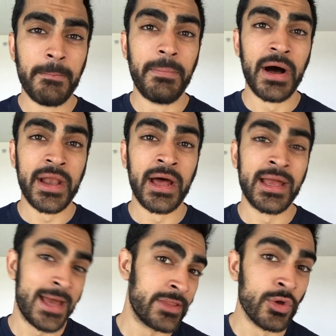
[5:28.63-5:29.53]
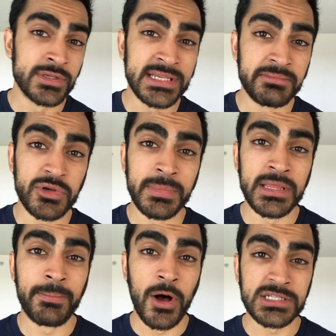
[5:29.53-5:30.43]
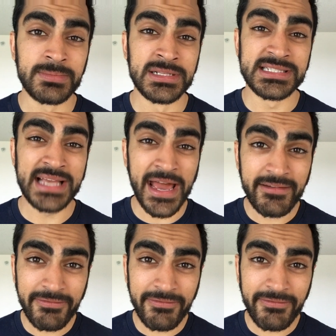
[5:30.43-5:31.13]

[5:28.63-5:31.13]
But uh, yeah, those seem to be the possible side